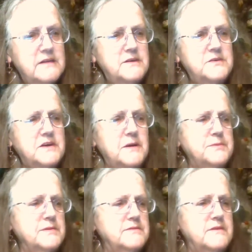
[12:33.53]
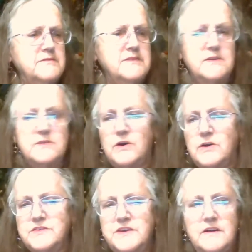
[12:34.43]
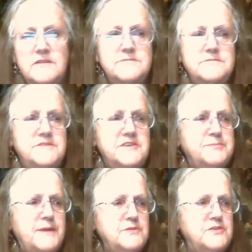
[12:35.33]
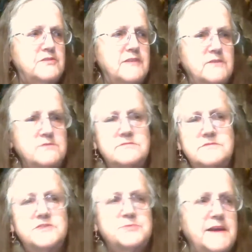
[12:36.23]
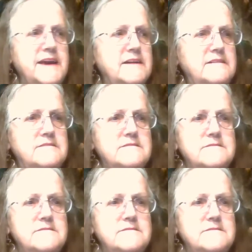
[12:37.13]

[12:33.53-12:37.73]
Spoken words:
There's a couple of little girls here just bouncing around, just playing.